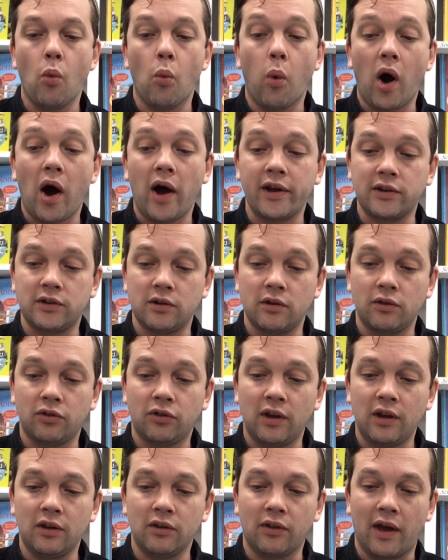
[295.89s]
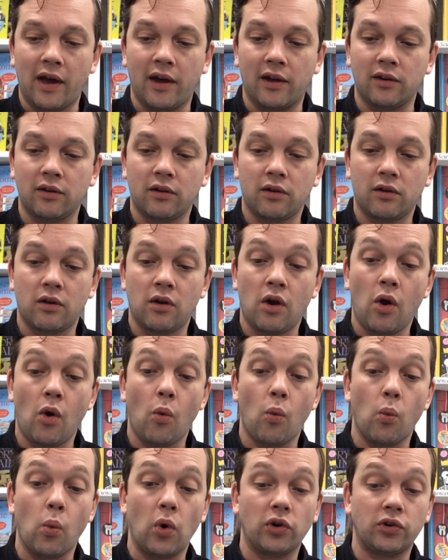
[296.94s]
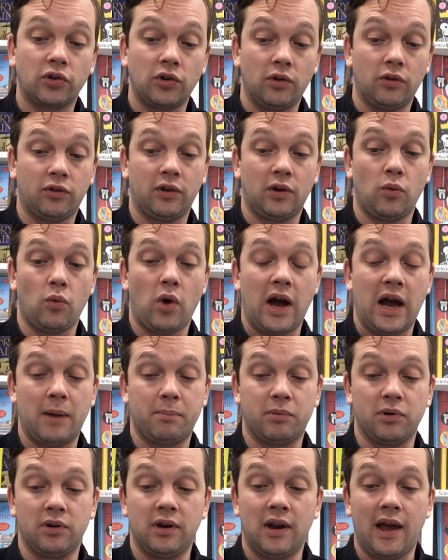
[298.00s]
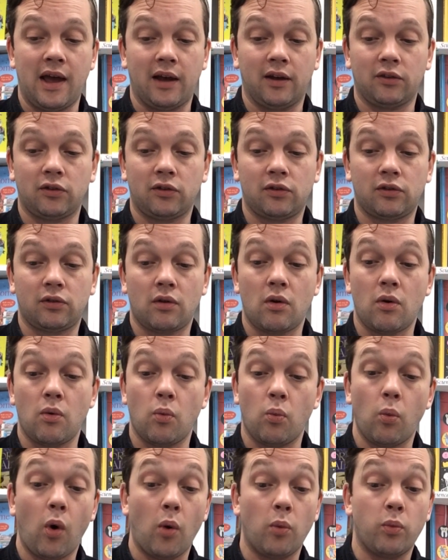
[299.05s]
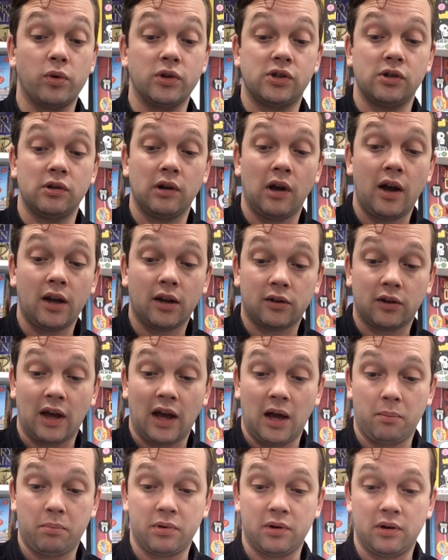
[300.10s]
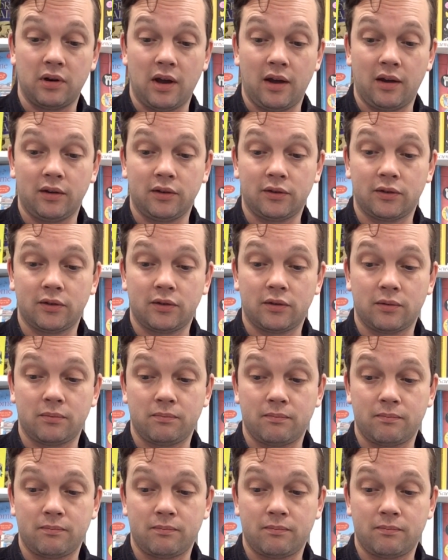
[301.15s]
Why do you think that? What do you think will happen next? What would you like to happen next?